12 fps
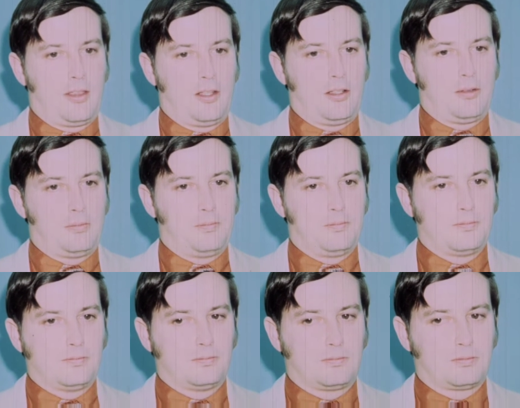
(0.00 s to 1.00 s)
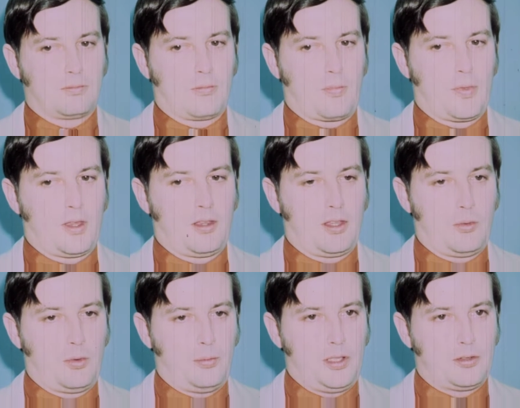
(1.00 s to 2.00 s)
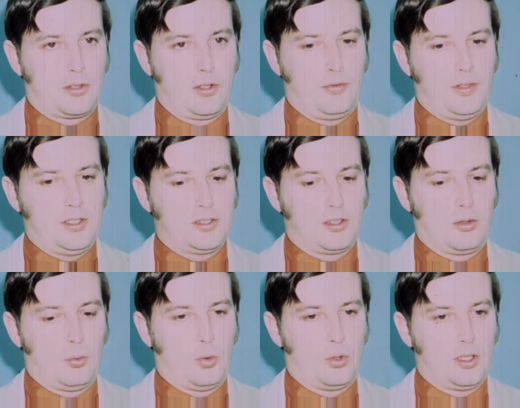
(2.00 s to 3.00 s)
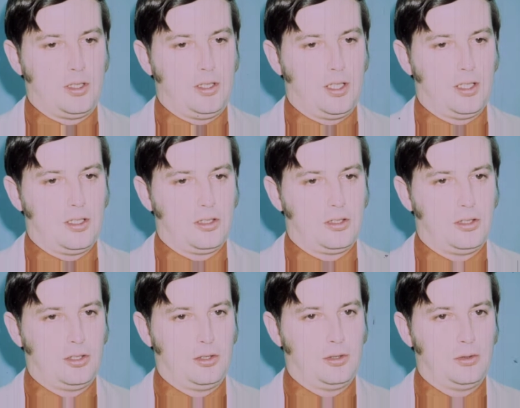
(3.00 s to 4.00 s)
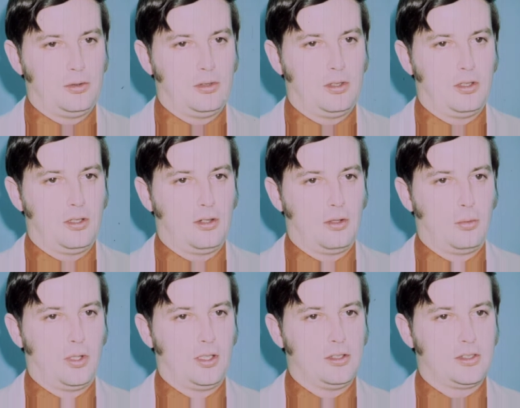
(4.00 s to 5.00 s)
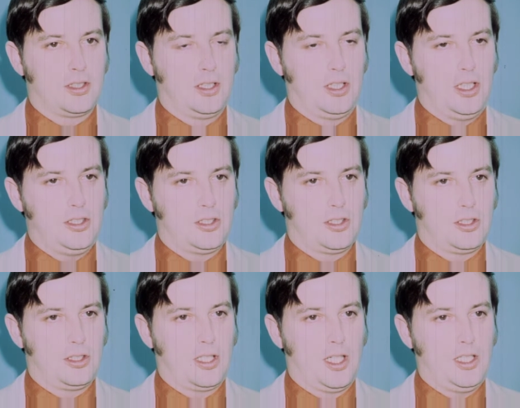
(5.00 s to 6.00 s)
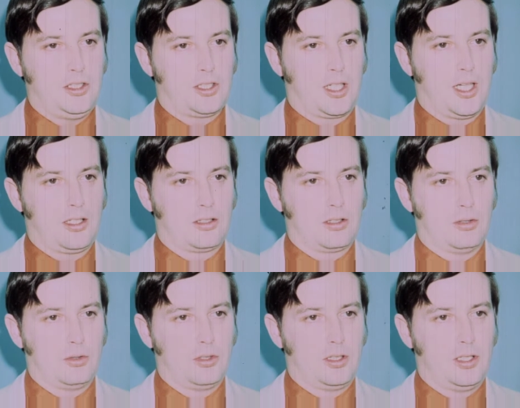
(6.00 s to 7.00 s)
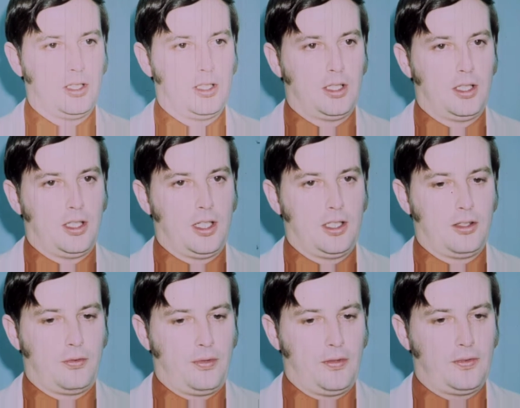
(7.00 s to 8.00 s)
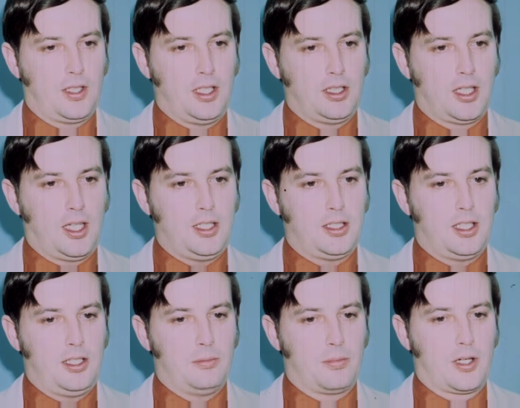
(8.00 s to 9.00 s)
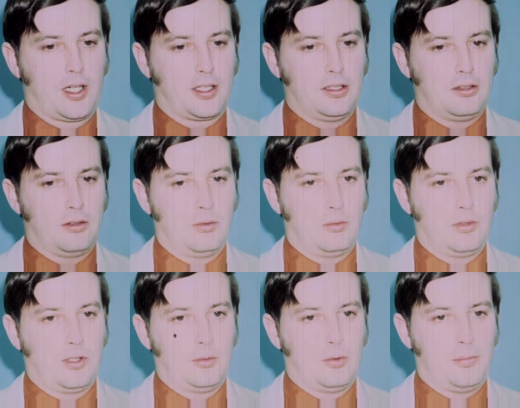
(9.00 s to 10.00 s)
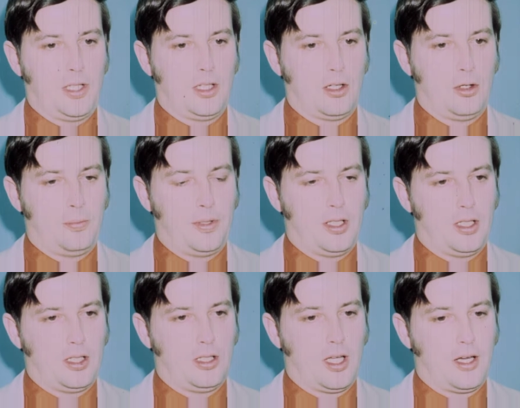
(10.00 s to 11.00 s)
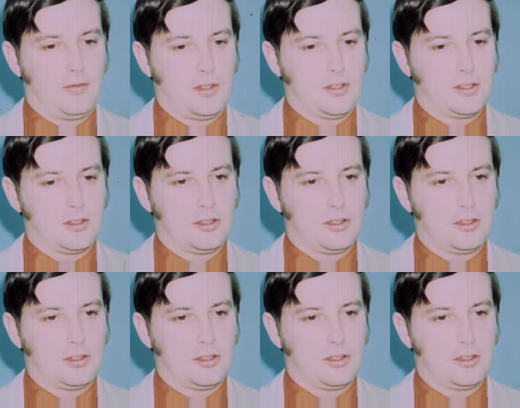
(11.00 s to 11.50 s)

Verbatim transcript: the there will be trophies awarded to the winners in each age category. In the 15 to 18 bracket, there will be an open and a novice